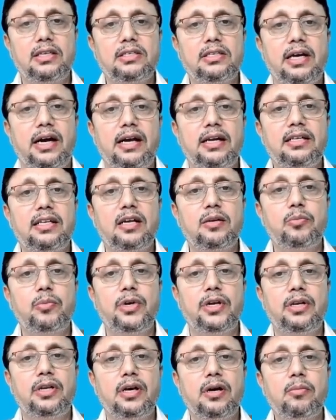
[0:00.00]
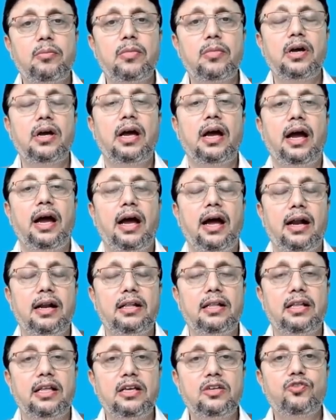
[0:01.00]
inside that medium,
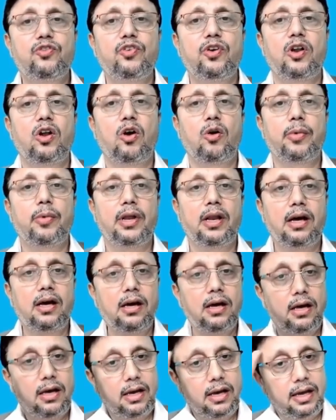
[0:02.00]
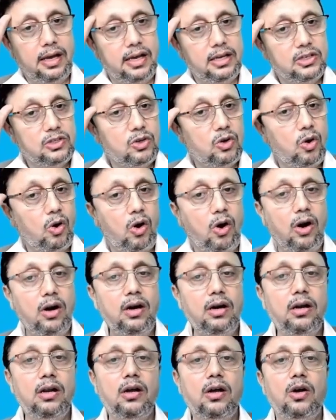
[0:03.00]
and this phenomena is
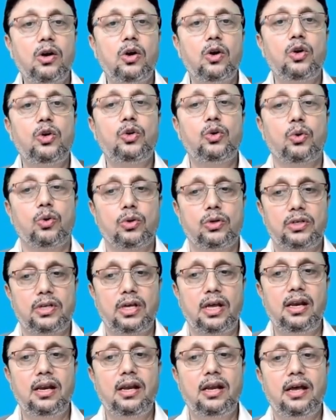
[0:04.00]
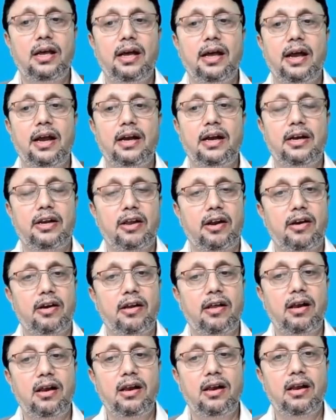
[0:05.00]
called total
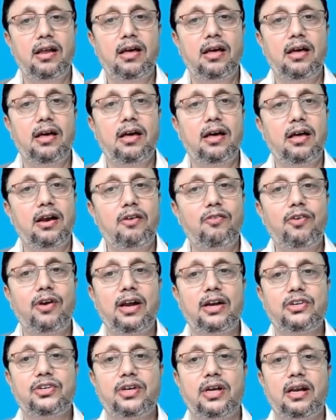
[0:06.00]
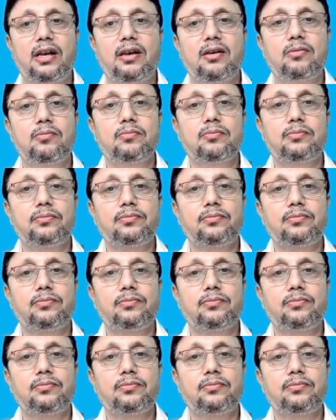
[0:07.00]
internal reflection.